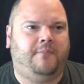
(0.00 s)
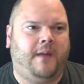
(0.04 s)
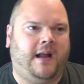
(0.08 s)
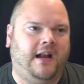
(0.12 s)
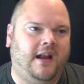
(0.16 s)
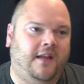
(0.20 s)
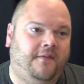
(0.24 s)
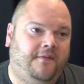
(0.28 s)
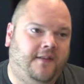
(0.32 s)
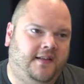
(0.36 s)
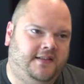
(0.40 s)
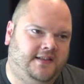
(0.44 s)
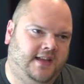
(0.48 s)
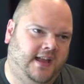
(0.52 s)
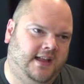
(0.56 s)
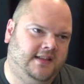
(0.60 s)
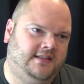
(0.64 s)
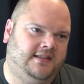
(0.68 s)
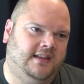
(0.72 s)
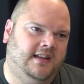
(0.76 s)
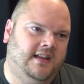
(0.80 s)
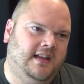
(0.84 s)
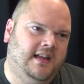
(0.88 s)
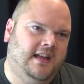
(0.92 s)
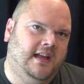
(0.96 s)
have
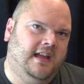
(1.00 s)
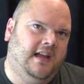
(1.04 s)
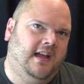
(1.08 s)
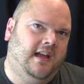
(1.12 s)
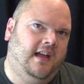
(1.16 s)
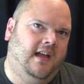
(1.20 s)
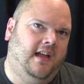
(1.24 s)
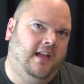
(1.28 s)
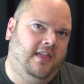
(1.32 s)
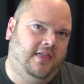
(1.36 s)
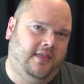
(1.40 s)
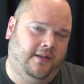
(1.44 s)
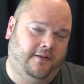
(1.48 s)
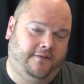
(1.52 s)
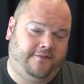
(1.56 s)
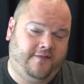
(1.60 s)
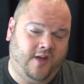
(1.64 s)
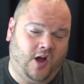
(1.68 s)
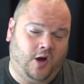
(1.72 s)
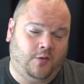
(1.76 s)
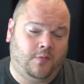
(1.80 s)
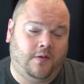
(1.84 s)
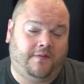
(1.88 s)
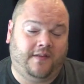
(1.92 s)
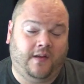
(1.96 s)
benefited the
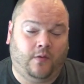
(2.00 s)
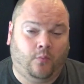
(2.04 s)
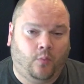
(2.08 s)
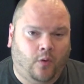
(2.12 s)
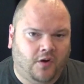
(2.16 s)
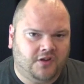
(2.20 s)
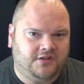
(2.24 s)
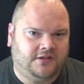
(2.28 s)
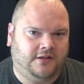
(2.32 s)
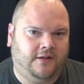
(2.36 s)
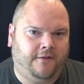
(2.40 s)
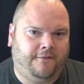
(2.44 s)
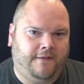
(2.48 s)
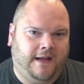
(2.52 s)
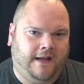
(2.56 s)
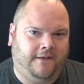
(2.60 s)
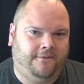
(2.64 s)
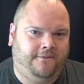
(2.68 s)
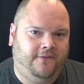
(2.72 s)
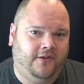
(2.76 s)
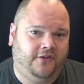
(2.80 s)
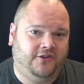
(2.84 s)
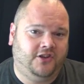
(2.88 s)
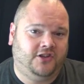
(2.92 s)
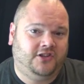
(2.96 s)
film if it wasn't a
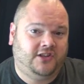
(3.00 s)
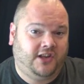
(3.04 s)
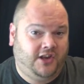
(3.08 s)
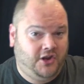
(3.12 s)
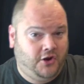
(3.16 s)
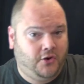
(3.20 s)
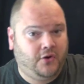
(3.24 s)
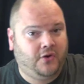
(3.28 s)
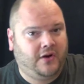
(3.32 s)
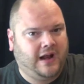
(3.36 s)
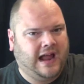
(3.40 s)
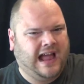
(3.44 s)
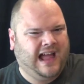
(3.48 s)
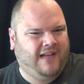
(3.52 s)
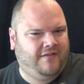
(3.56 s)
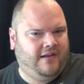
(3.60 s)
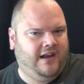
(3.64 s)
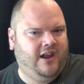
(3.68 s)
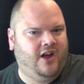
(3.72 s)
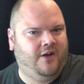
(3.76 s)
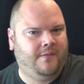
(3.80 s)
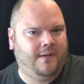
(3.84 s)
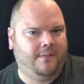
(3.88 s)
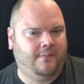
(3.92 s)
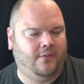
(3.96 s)
found footage, so you could have a
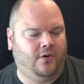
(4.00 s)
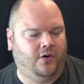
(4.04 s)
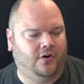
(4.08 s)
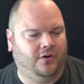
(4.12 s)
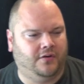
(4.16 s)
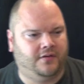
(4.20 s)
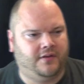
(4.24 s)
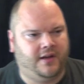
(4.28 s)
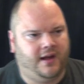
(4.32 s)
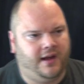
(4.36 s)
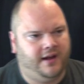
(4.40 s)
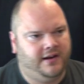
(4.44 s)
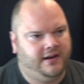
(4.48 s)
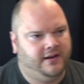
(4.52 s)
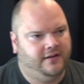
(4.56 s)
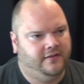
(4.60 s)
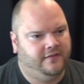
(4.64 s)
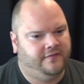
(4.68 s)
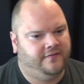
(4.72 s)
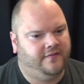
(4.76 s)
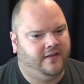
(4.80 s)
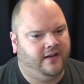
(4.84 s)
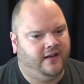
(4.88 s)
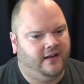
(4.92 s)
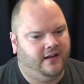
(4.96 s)
little bit more kind
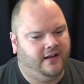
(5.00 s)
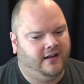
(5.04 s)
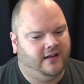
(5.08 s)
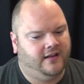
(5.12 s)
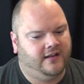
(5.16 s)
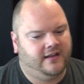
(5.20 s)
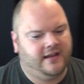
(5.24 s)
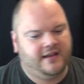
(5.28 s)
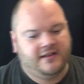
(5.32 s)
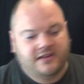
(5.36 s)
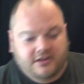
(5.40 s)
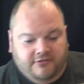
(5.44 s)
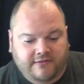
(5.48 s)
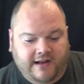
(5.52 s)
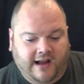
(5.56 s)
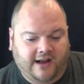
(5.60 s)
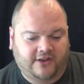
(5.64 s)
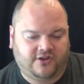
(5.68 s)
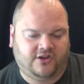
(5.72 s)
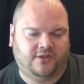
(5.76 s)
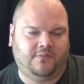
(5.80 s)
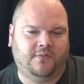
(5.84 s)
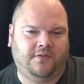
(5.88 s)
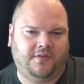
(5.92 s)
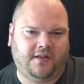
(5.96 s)
of uh,
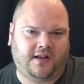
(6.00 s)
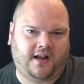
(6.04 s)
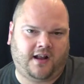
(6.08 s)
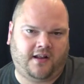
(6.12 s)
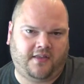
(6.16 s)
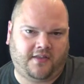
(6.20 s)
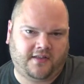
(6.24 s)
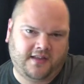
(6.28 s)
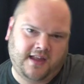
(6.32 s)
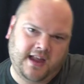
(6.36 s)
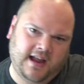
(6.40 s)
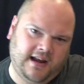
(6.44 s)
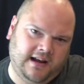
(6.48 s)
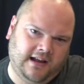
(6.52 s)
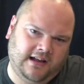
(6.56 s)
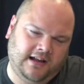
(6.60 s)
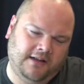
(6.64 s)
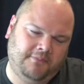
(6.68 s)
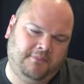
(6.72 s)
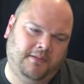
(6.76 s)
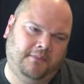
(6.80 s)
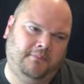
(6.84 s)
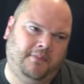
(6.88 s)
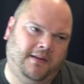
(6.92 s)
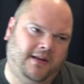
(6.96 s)
interaction with the kind of the
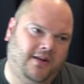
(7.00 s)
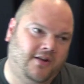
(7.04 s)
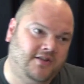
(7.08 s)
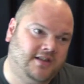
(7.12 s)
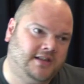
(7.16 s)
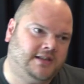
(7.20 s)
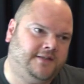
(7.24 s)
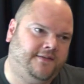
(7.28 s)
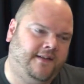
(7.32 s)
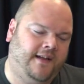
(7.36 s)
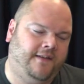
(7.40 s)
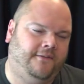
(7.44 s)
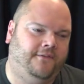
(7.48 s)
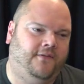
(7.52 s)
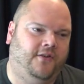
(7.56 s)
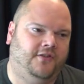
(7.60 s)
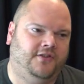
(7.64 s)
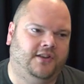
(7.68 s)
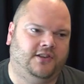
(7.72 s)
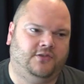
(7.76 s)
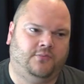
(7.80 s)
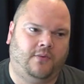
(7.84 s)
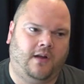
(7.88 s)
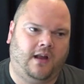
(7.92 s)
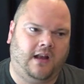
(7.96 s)
killer. But because it's found
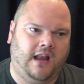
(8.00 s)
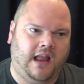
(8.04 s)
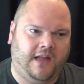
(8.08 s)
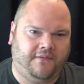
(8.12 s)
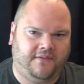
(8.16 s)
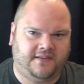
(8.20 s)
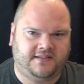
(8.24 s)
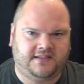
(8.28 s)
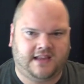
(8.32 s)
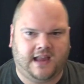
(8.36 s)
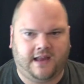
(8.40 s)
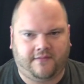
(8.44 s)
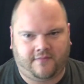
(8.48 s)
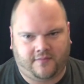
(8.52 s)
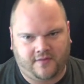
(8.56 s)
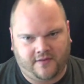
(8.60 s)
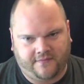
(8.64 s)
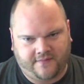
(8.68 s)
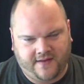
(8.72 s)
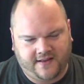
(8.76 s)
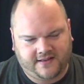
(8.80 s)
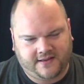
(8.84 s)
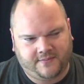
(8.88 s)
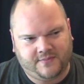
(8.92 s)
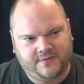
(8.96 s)
footage, we only ever see it from
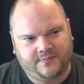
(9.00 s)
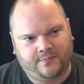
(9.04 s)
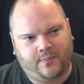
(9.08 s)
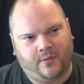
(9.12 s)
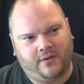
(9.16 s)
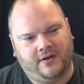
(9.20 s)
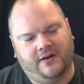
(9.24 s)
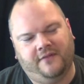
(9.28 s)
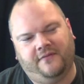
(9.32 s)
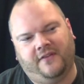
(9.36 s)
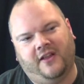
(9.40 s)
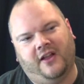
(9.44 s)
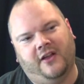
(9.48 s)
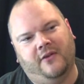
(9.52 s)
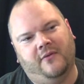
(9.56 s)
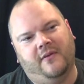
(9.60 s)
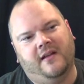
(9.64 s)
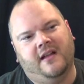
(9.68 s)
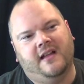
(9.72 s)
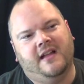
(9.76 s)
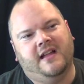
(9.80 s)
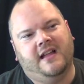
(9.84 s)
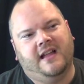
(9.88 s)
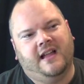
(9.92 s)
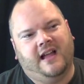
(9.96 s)
the victim's point of
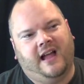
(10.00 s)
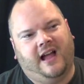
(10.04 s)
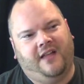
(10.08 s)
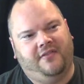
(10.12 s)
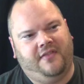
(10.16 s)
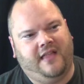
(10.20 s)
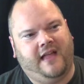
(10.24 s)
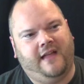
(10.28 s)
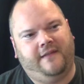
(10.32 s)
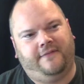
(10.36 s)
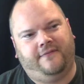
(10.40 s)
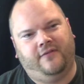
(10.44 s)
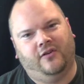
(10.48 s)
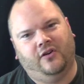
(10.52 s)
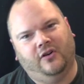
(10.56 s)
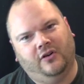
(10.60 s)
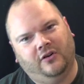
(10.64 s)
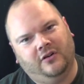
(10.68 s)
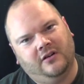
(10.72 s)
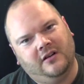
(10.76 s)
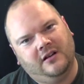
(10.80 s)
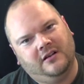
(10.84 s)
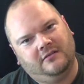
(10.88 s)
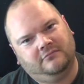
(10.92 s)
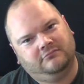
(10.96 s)
view, and
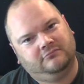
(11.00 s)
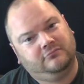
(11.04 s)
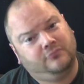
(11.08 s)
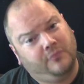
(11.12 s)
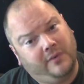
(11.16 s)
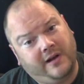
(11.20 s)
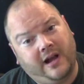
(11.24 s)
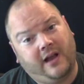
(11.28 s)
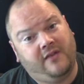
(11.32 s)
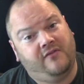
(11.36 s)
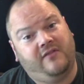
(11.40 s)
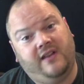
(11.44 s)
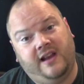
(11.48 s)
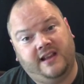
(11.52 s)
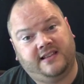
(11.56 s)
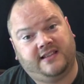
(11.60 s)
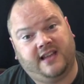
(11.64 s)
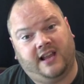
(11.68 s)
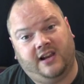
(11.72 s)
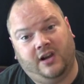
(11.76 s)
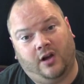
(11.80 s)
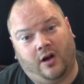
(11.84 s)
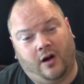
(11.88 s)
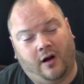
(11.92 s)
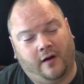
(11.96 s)
therefore we don't really
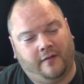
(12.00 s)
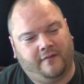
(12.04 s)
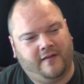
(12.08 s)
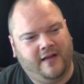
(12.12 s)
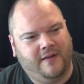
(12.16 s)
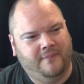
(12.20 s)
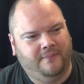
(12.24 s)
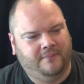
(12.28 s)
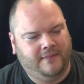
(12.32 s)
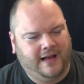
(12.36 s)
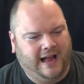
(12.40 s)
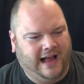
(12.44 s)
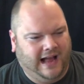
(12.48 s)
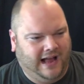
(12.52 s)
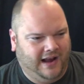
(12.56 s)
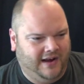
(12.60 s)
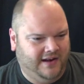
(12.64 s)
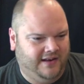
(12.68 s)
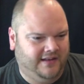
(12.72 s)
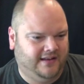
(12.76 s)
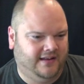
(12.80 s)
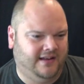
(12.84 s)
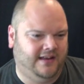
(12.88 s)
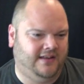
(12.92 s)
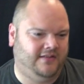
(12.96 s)
see a lot of him.
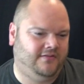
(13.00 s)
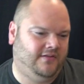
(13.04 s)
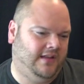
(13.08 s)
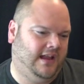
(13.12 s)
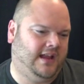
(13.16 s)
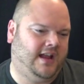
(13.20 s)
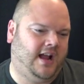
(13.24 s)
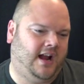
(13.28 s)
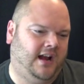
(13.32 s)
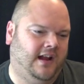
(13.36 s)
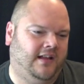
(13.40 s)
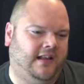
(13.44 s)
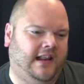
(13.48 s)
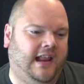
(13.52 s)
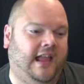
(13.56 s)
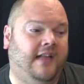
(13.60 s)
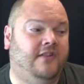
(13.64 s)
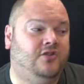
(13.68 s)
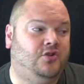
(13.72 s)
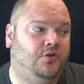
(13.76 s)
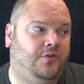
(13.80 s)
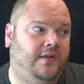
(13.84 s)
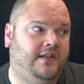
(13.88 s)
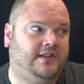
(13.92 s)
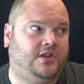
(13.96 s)
And it kind of
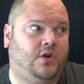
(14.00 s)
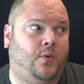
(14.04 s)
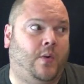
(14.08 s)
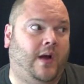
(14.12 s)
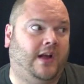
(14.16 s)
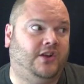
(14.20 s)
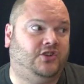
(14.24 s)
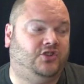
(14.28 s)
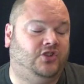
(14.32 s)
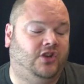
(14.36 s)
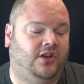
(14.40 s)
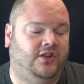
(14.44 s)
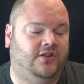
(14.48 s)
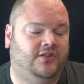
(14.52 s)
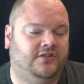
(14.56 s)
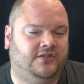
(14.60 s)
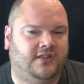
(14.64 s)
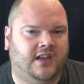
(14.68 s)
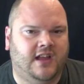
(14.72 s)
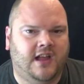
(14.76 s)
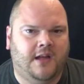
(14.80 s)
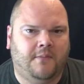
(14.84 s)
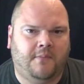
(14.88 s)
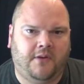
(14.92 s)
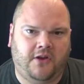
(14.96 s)
leaves you these
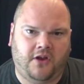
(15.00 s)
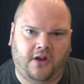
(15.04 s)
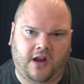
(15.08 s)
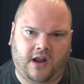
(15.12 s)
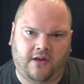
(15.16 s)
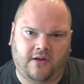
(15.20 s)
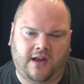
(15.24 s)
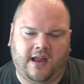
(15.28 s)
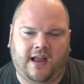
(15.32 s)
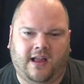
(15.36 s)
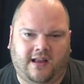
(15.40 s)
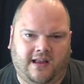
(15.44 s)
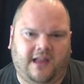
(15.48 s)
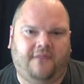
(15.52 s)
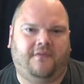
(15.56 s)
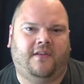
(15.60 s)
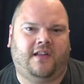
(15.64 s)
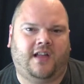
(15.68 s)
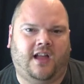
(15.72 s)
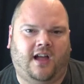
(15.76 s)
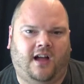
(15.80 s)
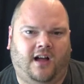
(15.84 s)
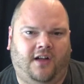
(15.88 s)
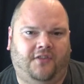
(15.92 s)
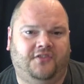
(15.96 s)
questions, but you don't
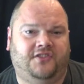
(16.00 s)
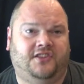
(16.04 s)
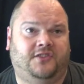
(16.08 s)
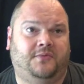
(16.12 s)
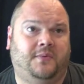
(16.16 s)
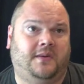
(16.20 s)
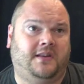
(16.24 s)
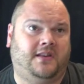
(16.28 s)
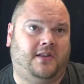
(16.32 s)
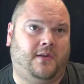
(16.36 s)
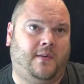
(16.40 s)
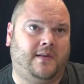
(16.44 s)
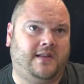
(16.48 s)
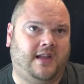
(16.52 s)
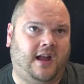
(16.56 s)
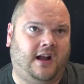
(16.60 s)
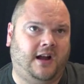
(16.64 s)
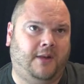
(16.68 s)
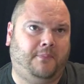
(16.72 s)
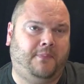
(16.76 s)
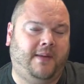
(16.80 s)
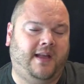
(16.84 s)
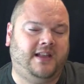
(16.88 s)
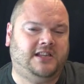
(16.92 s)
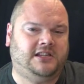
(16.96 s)
ever get answers. So it
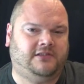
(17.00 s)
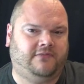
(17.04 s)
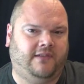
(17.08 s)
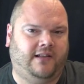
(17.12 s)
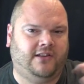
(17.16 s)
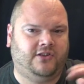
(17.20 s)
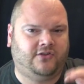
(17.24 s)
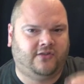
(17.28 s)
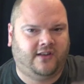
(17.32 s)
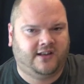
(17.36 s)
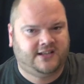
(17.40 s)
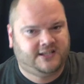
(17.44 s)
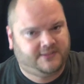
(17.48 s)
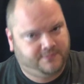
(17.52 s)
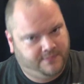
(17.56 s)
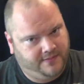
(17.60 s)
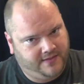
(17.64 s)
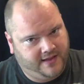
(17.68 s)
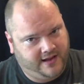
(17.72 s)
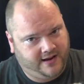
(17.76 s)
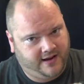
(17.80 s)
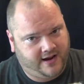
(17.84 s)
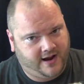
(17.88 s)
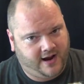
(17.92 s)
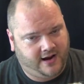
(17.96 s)
kind of piques your interest,
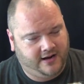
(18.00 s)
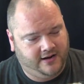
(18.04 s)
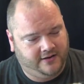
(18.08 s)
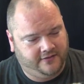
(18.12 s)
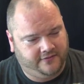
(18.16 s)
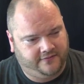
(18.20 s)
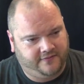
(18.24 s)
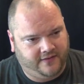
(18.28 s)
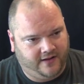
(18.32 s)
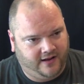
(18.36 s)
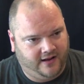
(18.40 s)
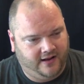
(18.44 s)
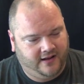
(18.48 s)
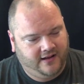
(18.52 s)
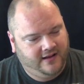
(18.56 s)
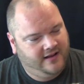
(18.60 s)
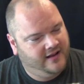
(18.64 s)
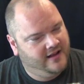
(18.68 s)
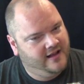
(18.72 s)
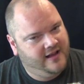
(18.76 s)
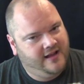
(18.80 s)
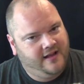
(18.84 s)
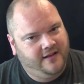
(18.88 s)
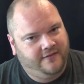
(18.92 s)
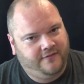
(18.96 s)
but then kind of uh,
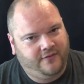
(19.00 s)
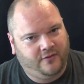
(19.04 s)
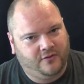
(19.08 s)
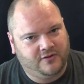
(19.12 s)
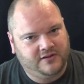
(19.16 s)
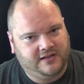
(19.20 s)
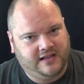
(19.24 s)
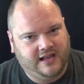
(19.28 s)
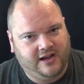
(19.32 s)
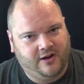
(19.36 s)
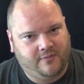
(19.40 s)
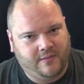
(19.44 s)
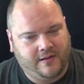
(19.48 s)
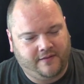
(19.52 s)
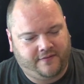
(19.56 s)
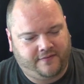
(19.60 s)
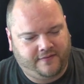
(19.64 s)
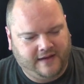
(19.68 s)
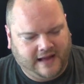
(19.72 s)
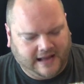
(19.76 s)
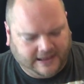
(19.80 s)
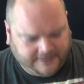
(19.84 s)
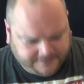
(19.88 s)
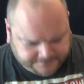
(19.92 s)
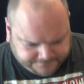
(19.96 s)
falls a little bit
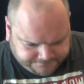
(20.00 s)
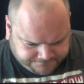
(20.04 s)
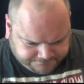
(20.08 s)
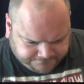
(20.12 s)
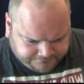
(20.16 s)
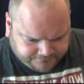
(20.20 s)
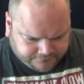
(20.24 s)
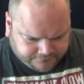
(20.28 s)
flat.